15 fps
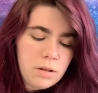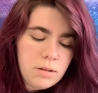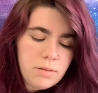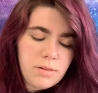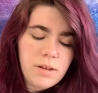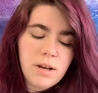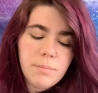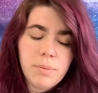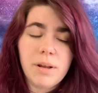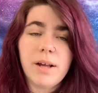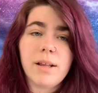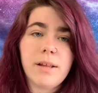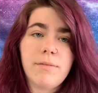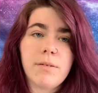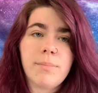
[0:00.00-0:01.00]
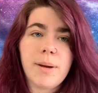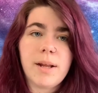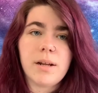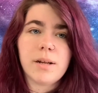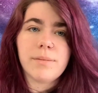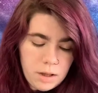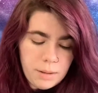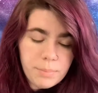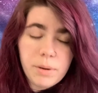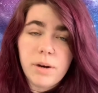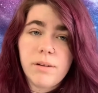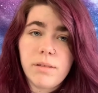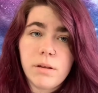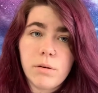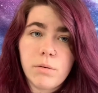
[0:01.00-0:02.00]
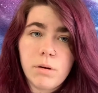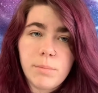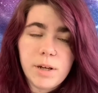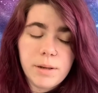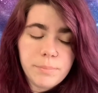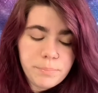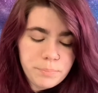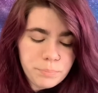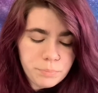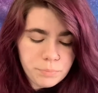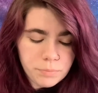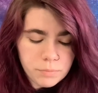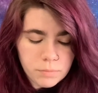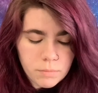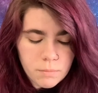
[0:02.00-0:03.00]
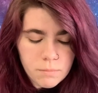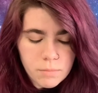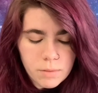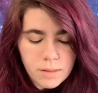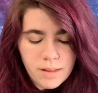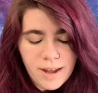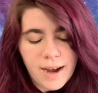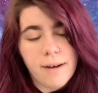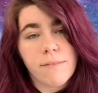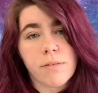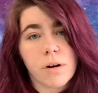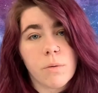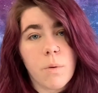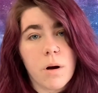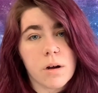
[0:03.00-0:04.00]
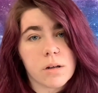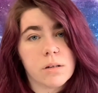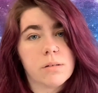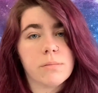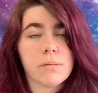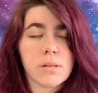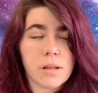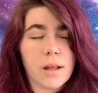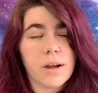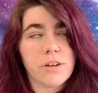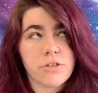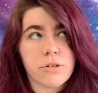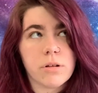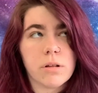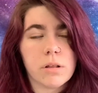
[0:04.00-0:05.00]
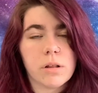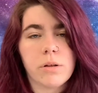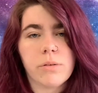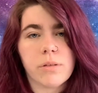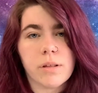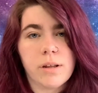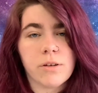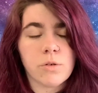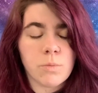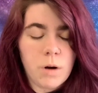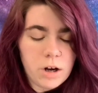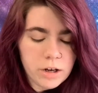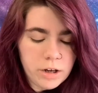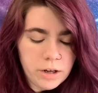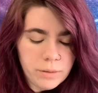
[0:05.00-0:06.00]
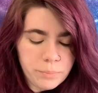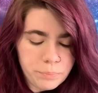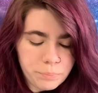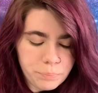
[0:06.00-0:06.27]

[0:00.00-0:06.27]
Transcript: Sitting politely for petting. Appearance and grooming. Out for a walk / loose leash walking.